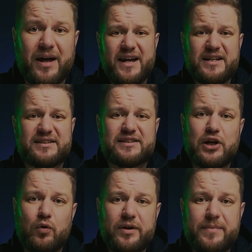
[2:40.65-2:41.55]
it has
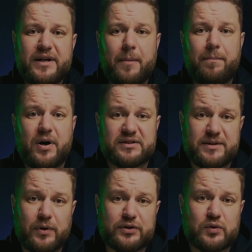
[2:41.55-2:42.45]
slowly become
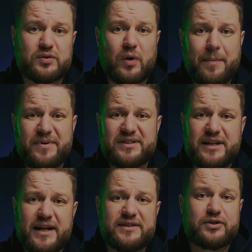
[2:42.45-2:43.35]
possible to swap
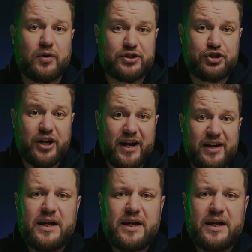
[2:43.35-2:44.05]
assets cross-chain